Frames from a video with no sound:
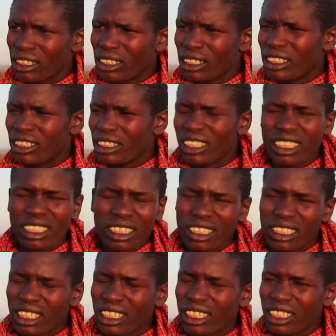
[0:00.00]

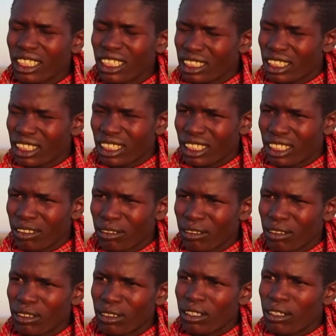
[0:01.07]
Sometimes there are so
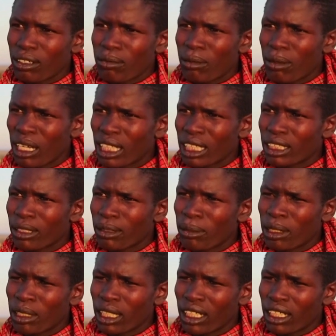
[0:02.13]
many, you
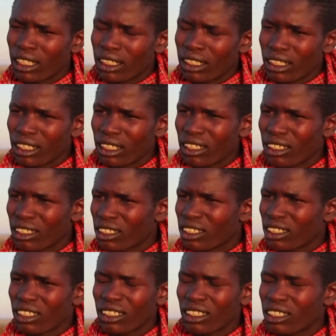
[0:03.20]
can't tell crops
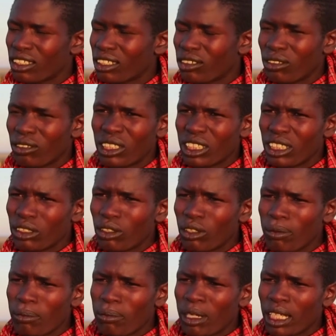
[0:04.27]
and locusts
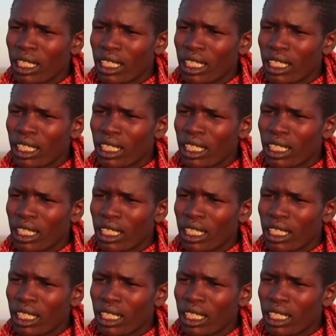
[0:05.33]
apart.